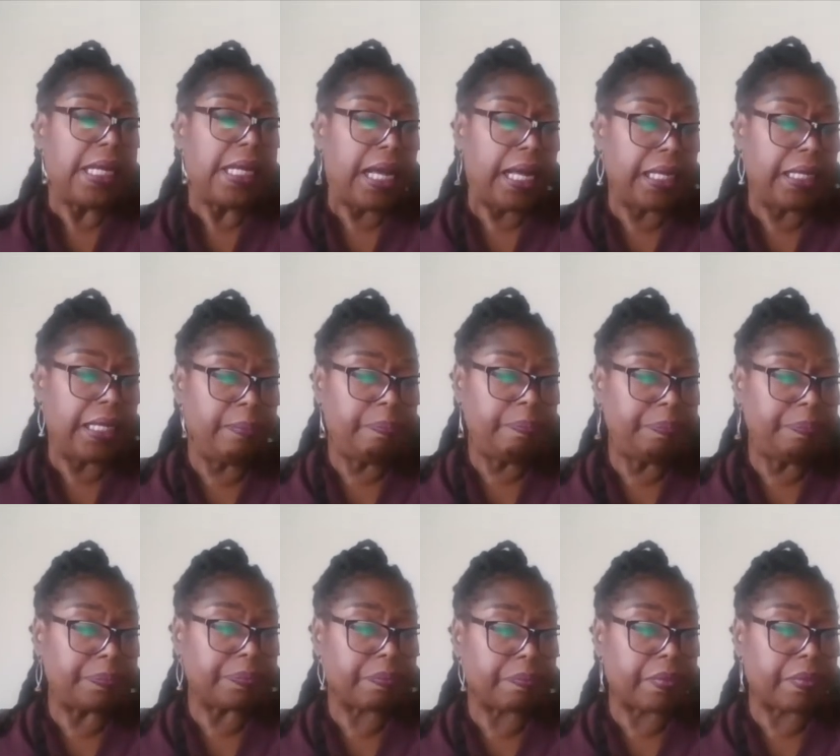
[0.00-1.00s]
Um,
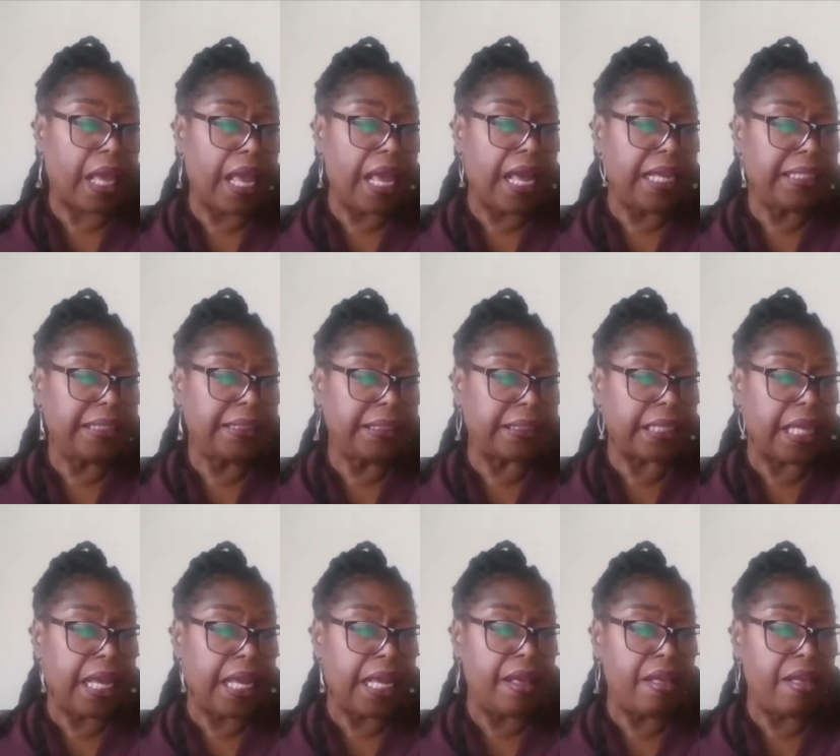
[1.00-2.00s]
and
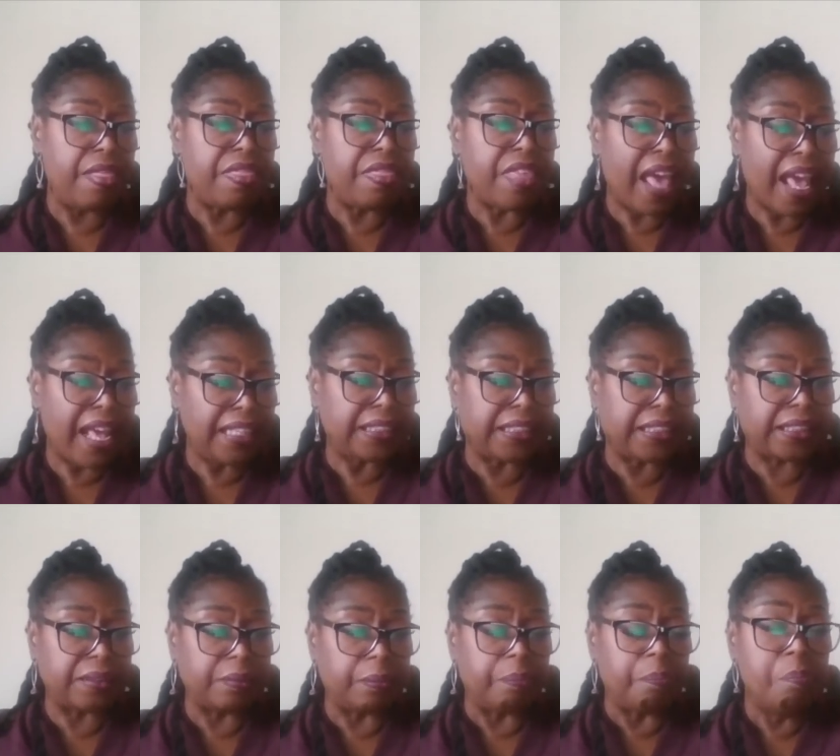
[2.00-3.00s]
uh, that
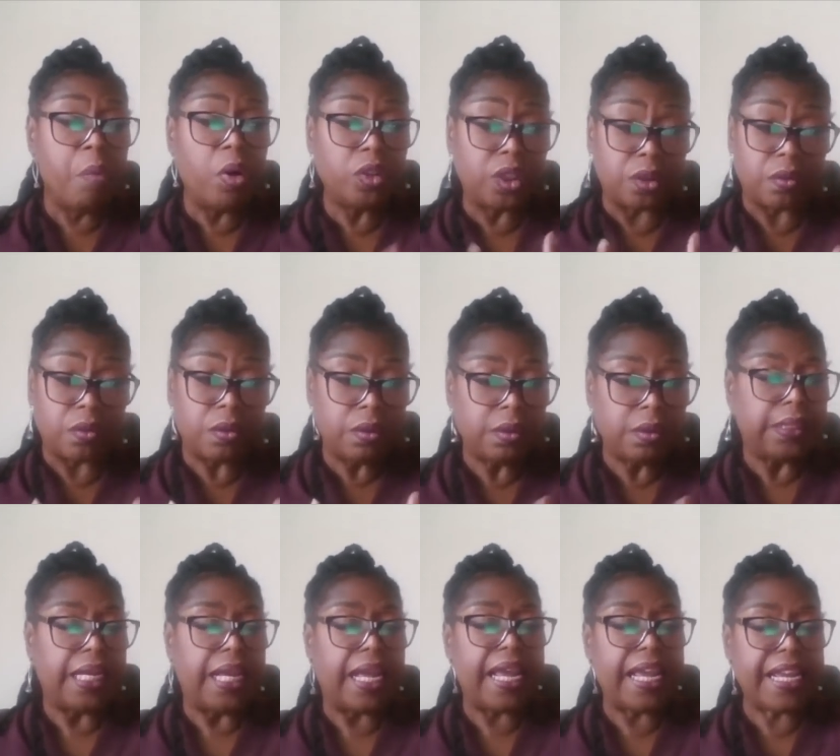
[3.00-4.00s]
model
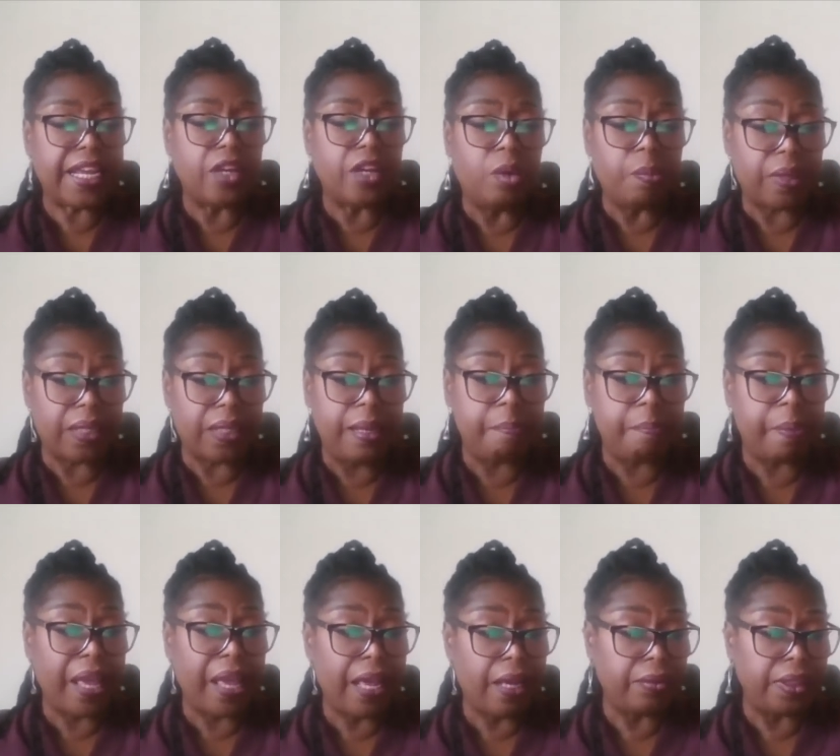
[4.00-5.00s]
economically
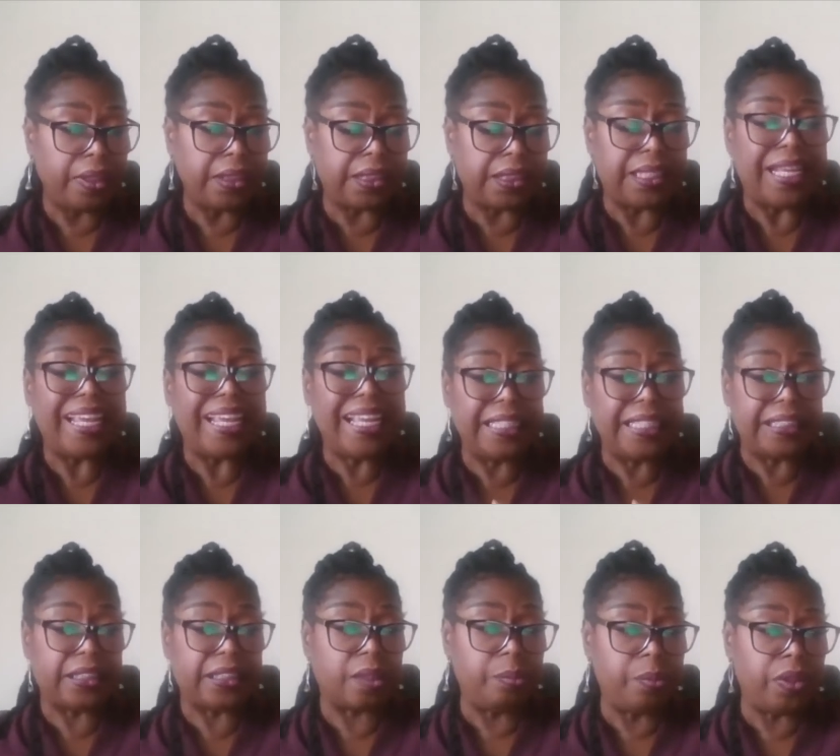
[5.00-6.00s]
empowers its
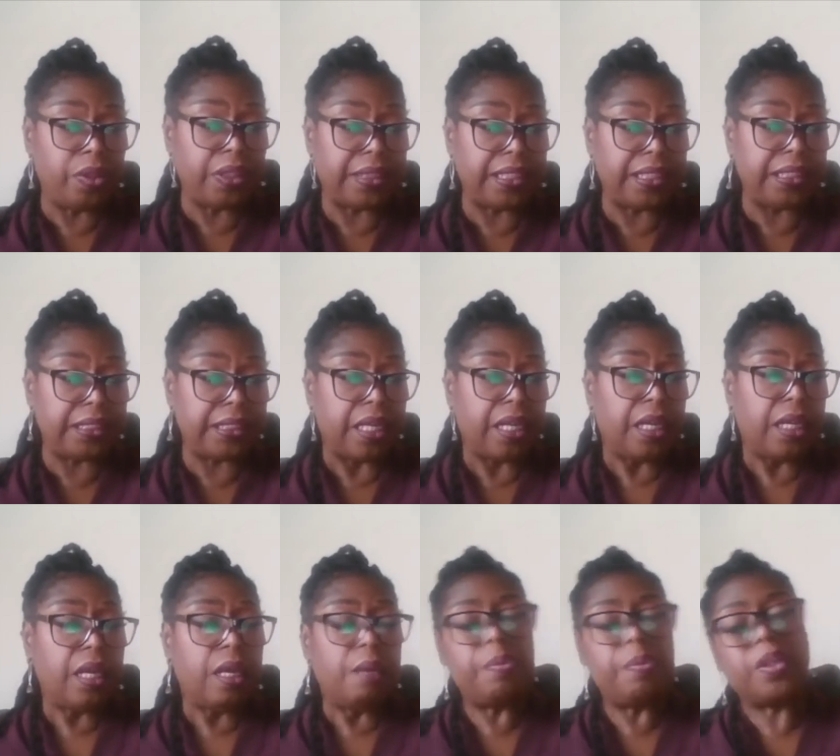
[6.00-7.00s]
communities
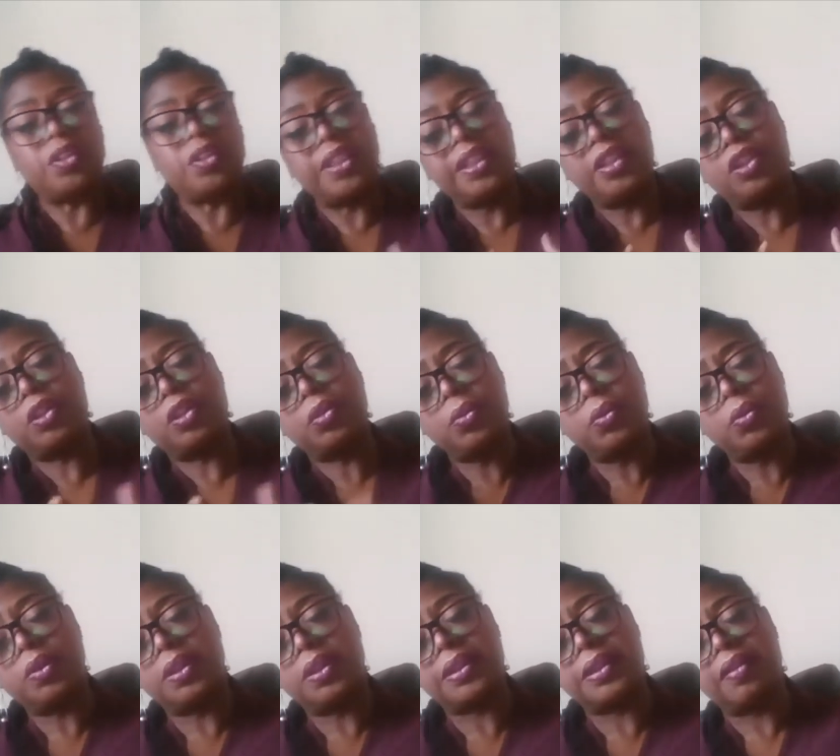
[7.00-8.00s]
because it
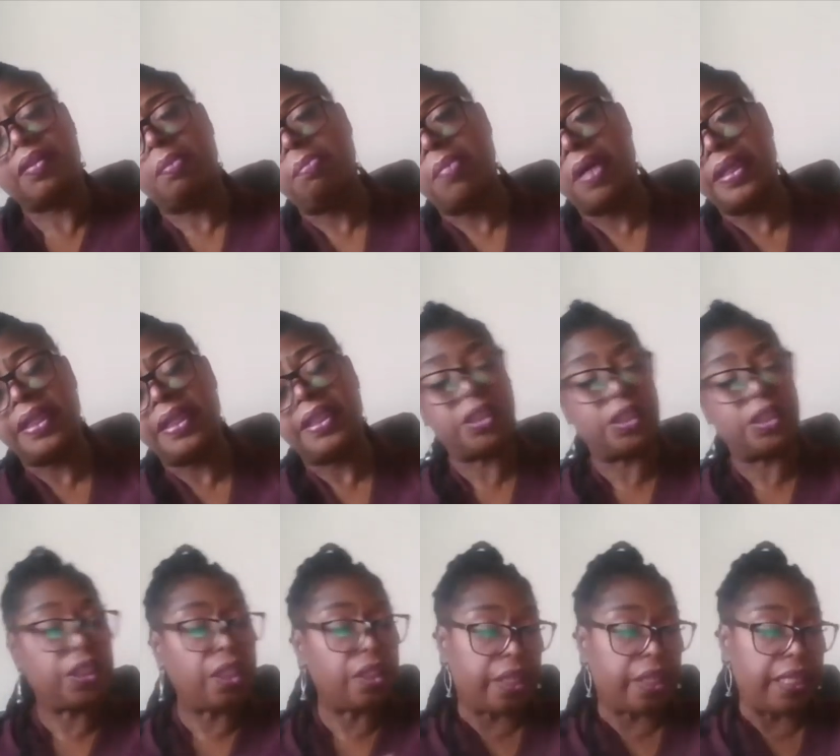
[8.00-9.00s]
ensures that the money
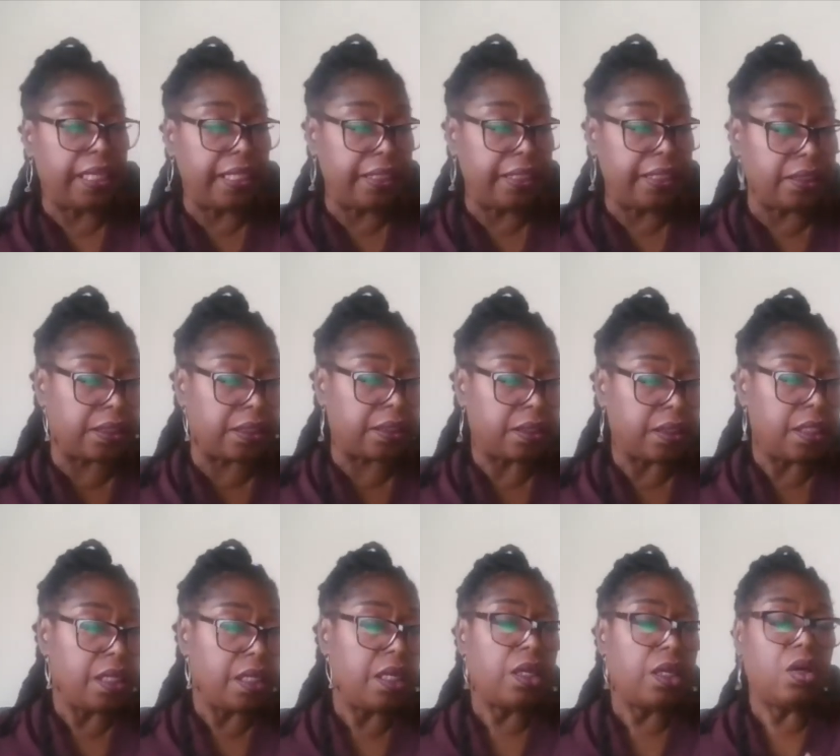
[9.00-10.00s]
circulates
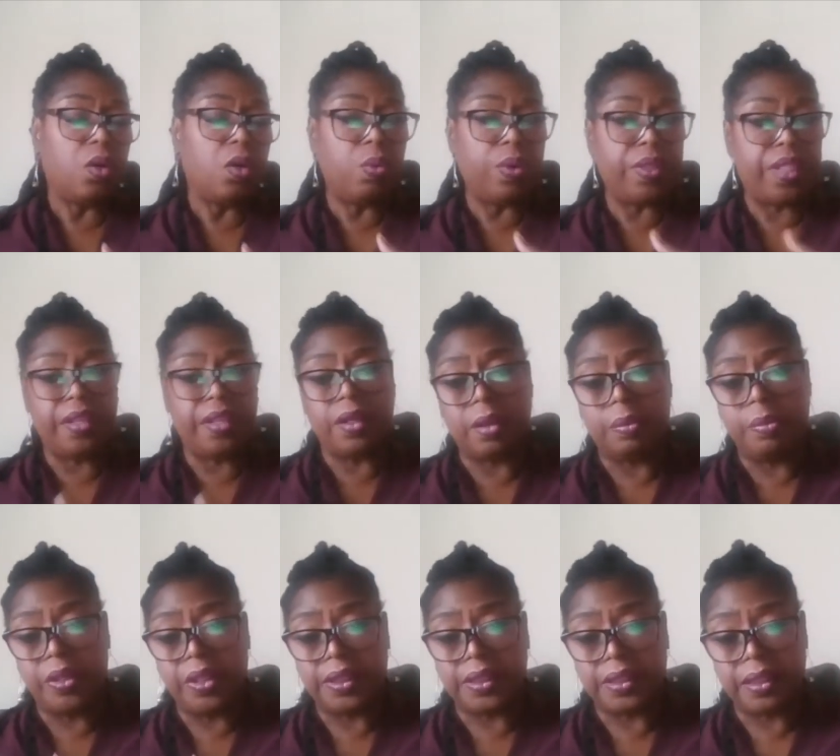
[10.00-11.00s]
within the
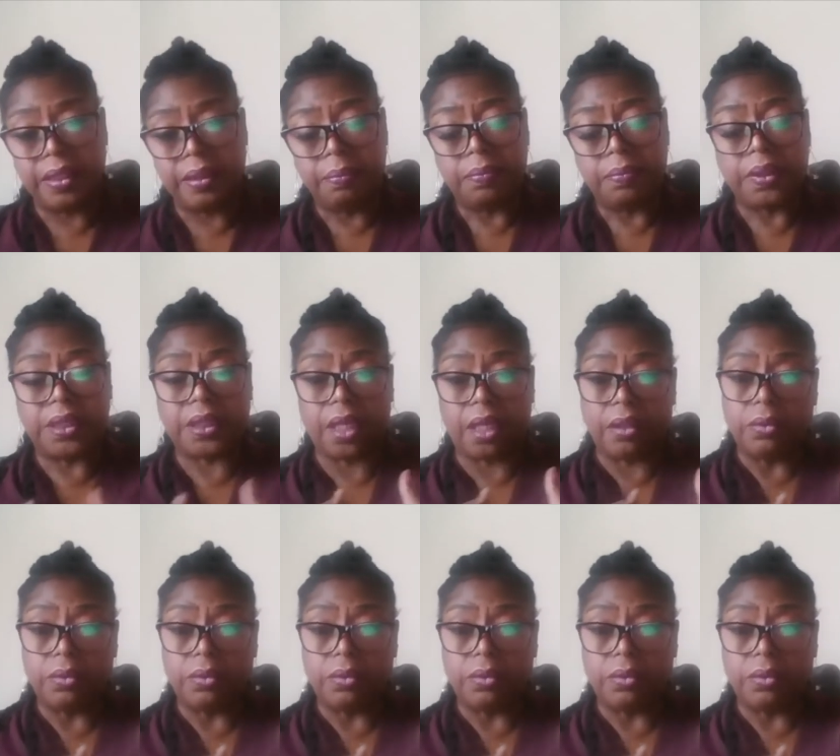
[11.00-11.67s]
community. So